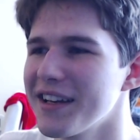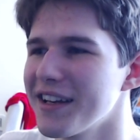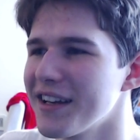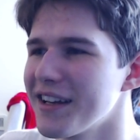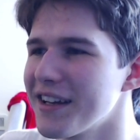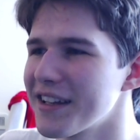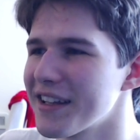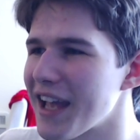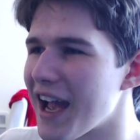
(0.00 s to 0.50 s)

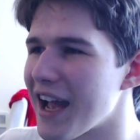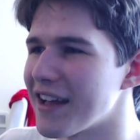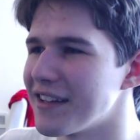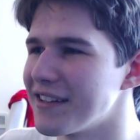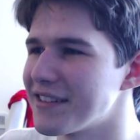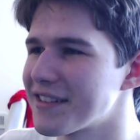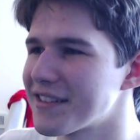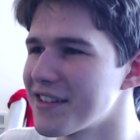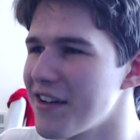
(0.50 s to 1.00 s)
yeah,
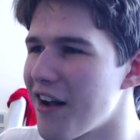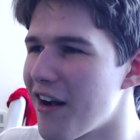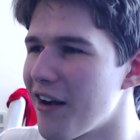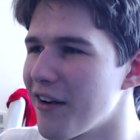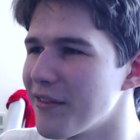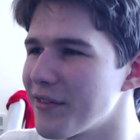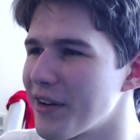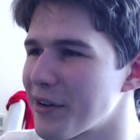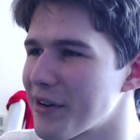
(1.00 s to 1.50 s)
it's
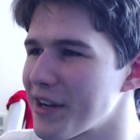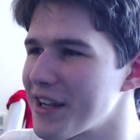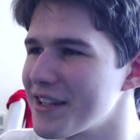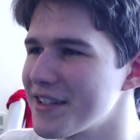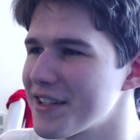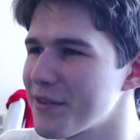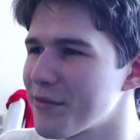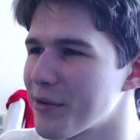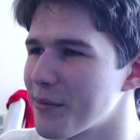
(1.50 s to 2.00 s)
not very
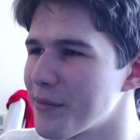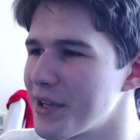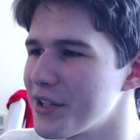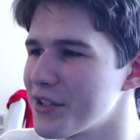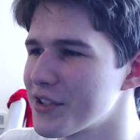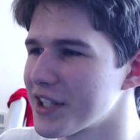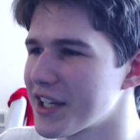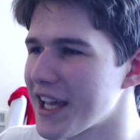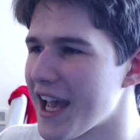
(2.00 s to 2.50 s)
easy for me
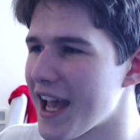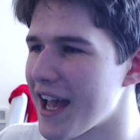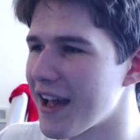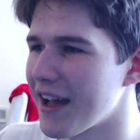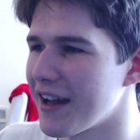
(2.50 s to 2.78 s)
to get...